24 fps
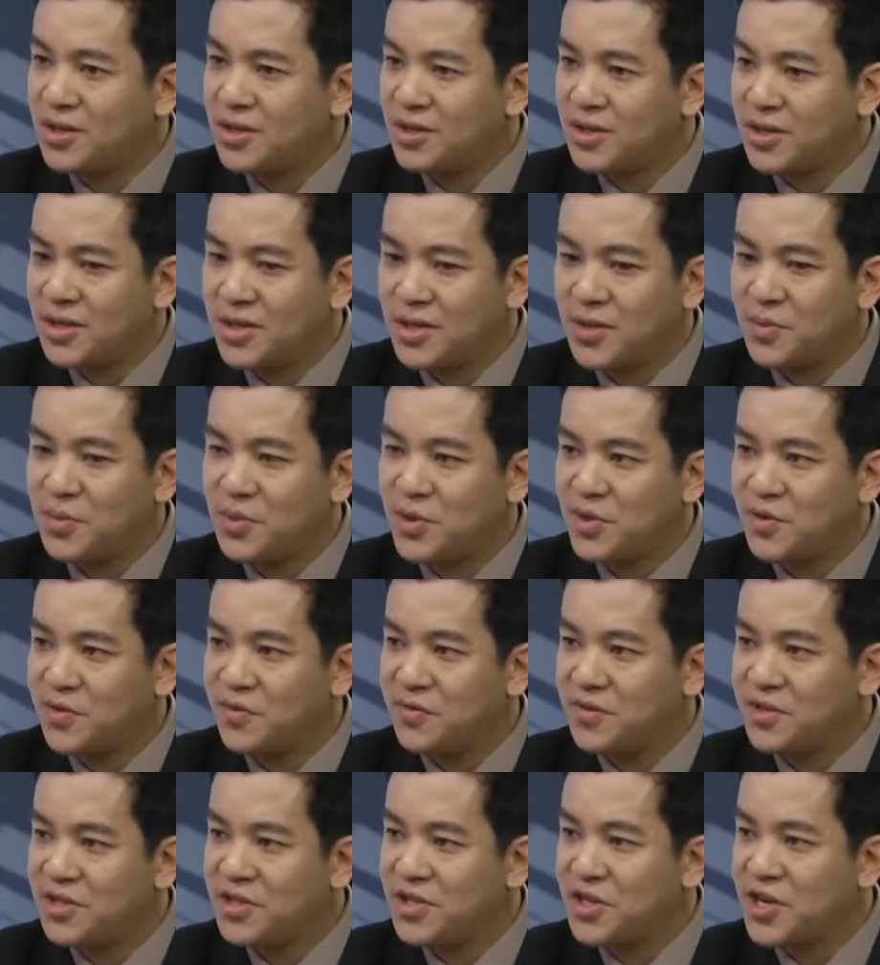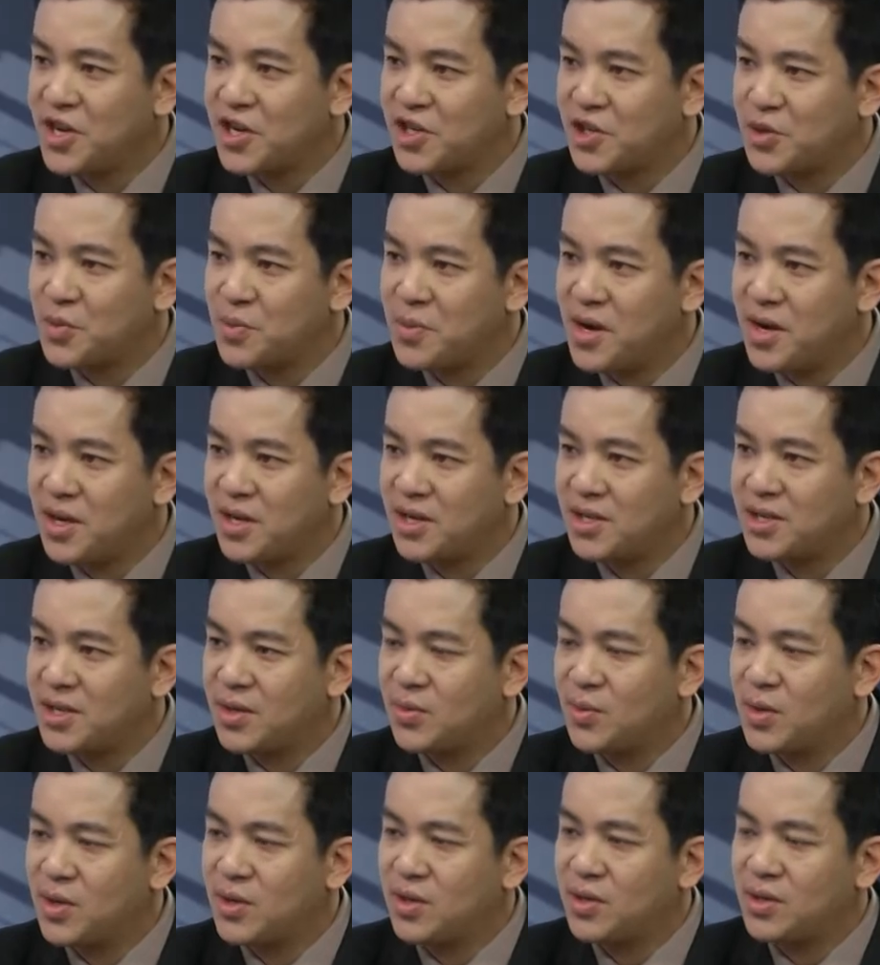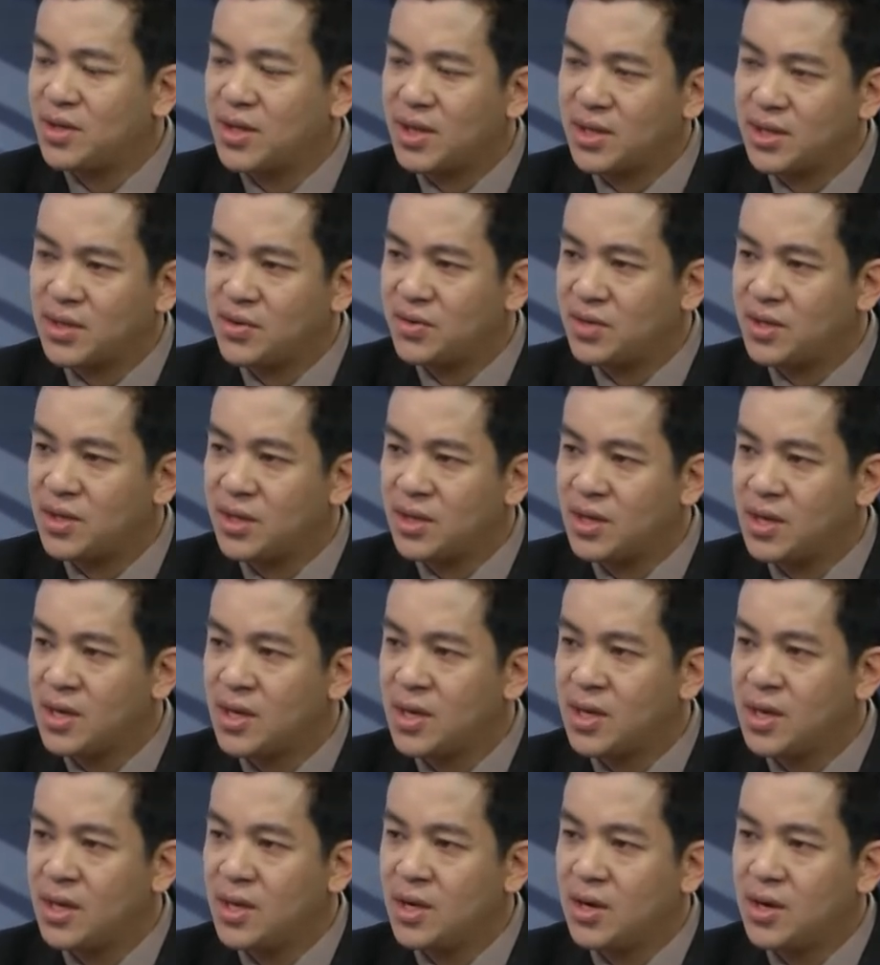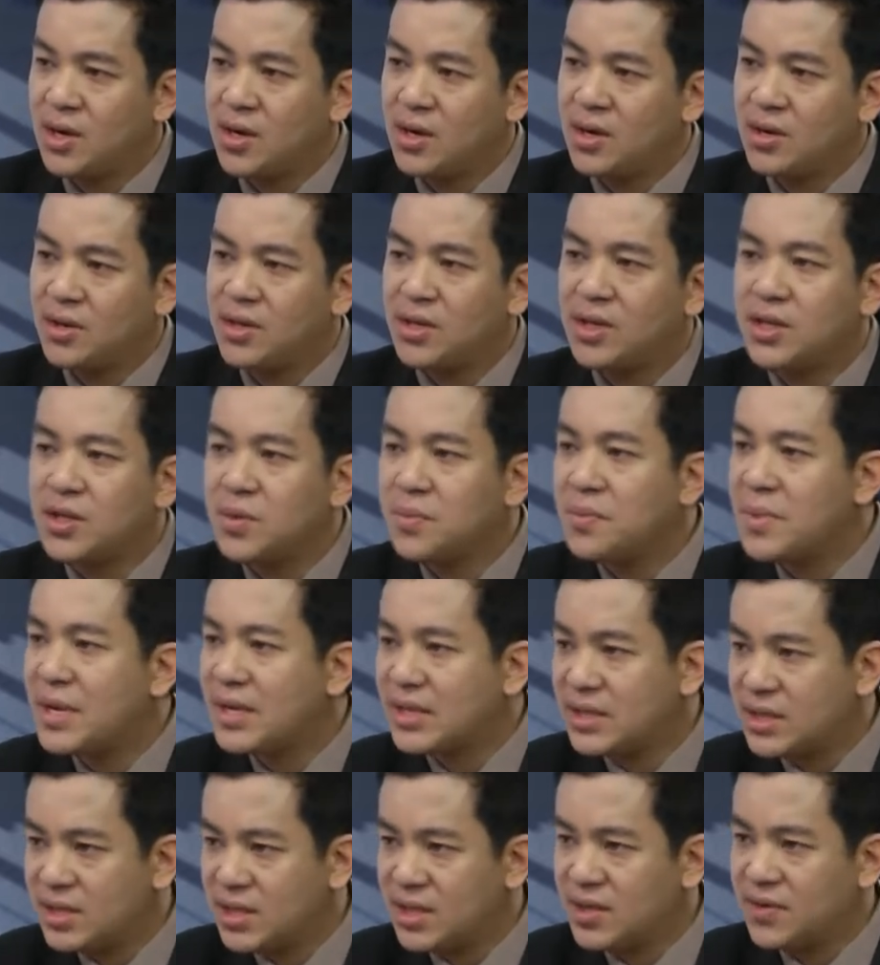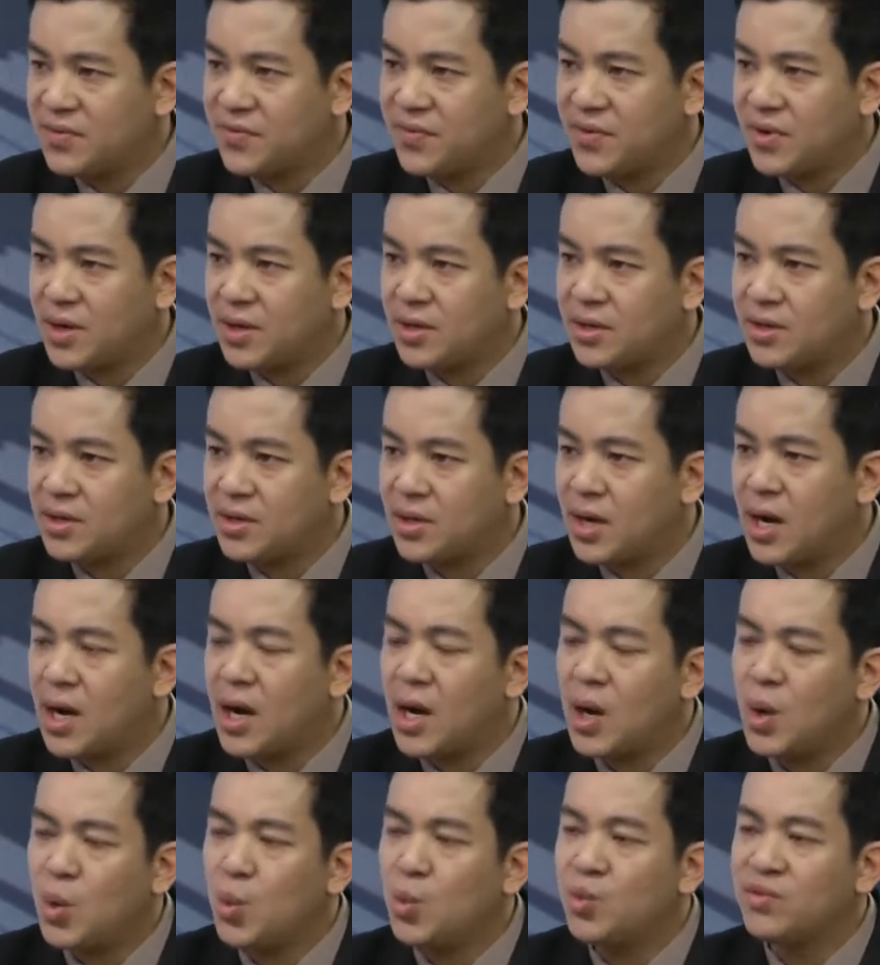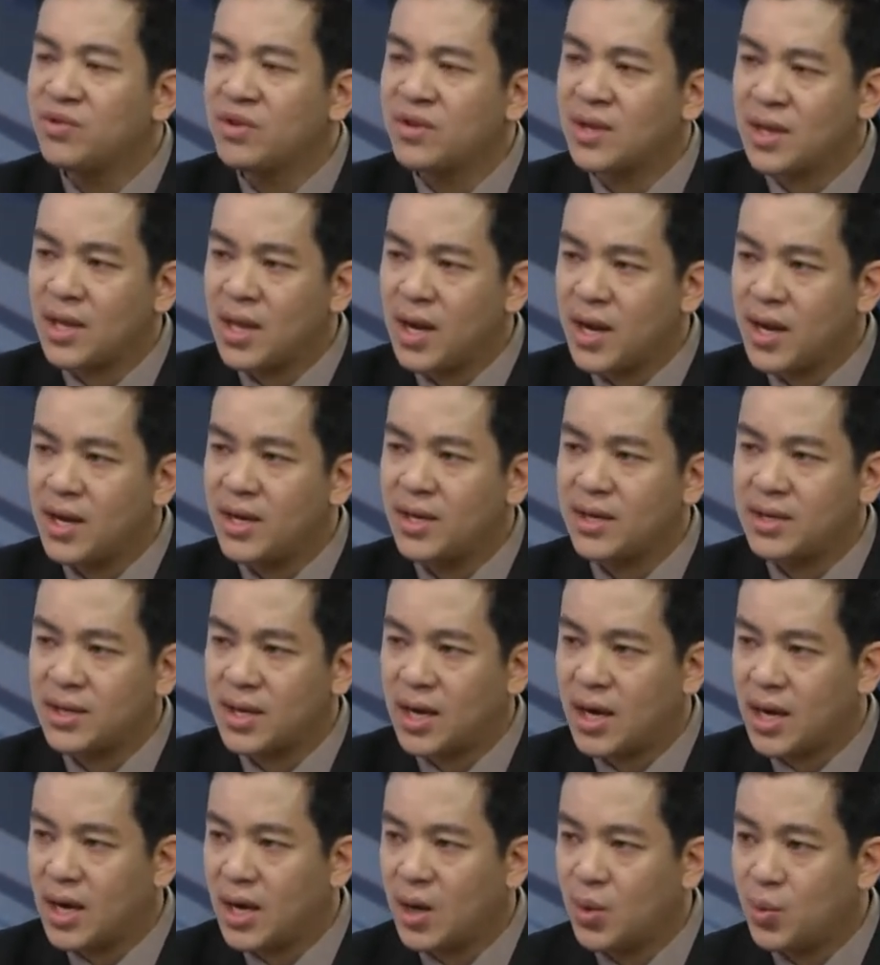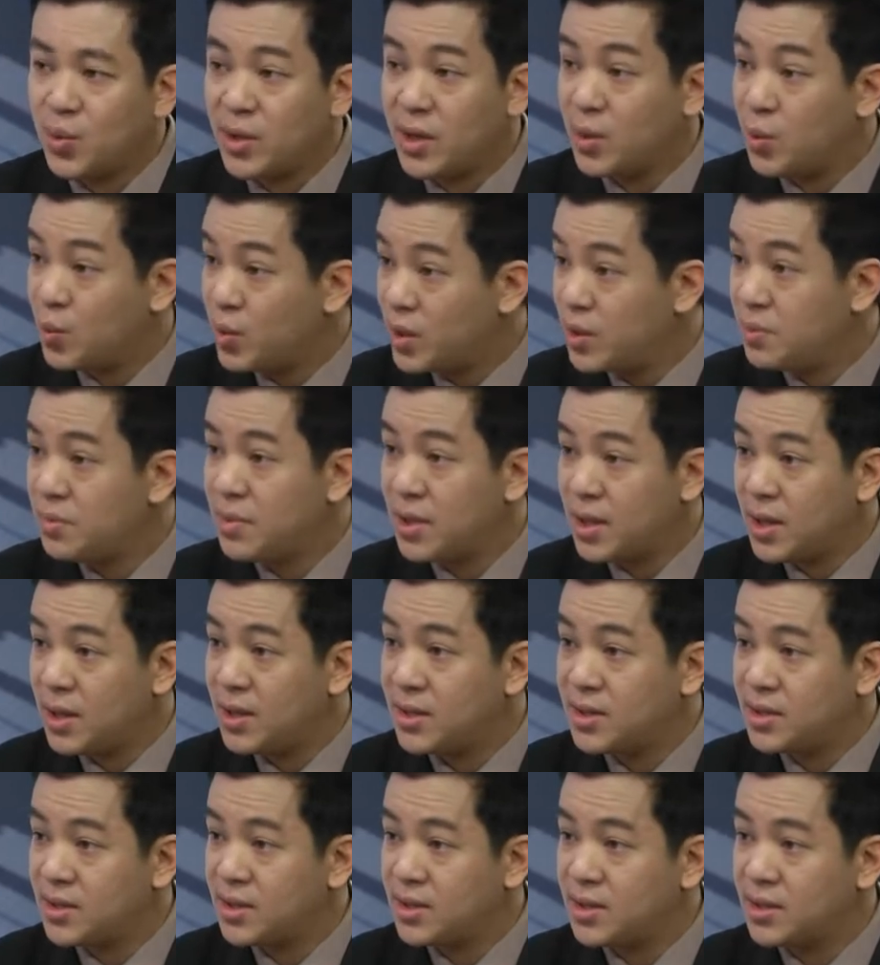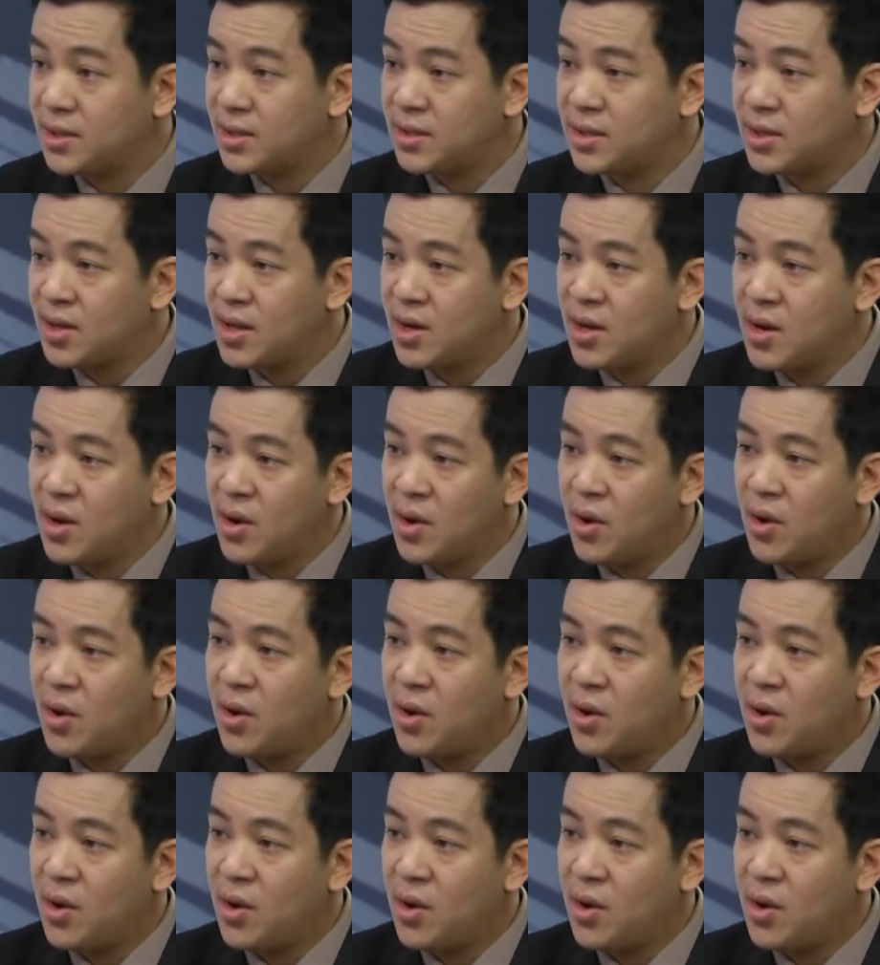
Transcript: in, in terms of international markets and whatnot, not Sri on the domestic front, how reliant are we, we Malaysians, yeah.